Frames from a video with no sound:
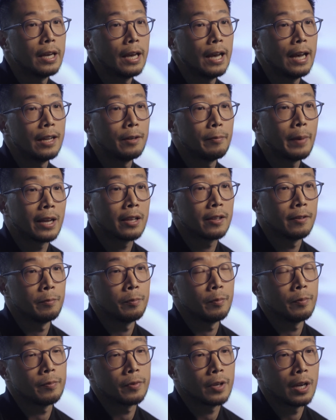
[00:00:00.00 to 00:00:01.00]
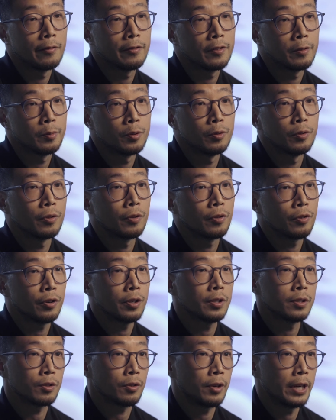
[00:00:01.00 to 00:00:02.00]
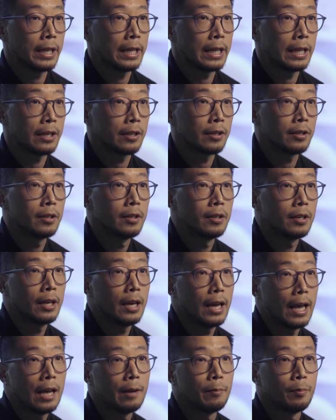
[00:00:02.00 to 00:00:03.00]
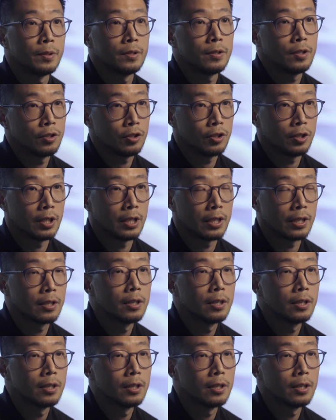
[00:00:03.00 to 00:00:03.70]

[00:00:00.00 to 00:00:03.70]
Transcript: and make them comfortable through screening and positioning.